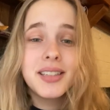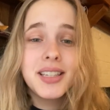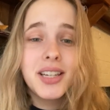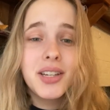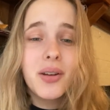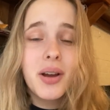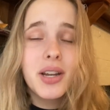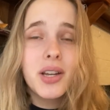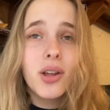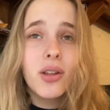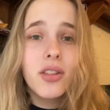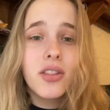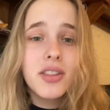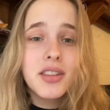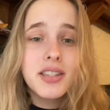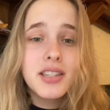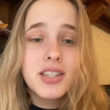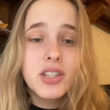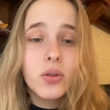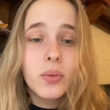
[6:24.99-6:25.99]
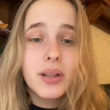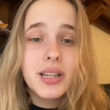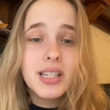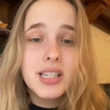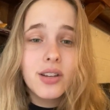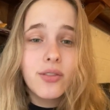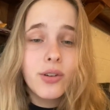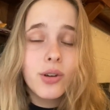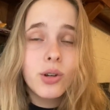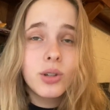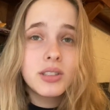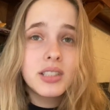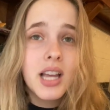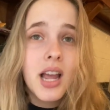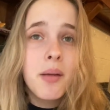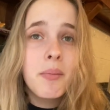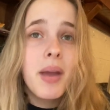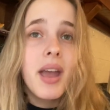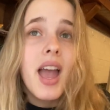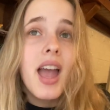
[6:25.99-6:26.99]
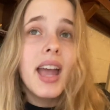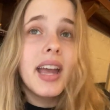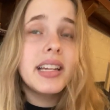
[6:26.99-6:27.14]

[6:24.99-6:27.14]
You know, I know that this is a really difficult time.